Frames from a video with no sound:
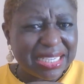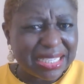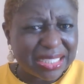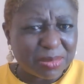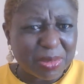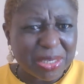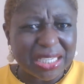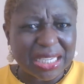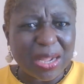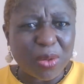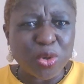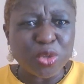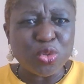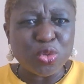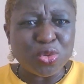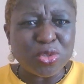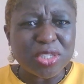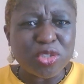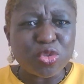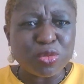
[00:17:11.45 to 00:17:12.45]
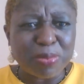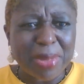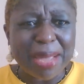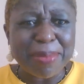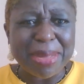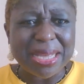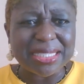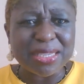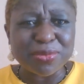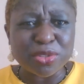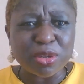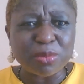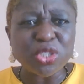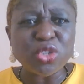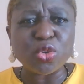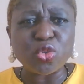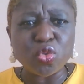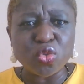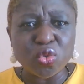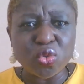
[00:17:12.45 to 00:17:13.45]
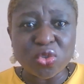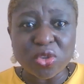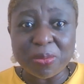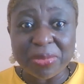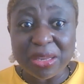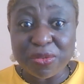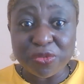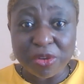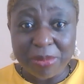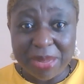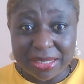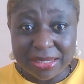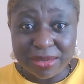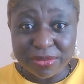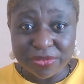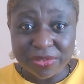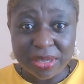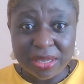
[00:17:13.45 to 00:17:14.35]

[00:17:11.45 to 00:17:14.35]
this money that I want to use it to buy myself something or to do something for myself.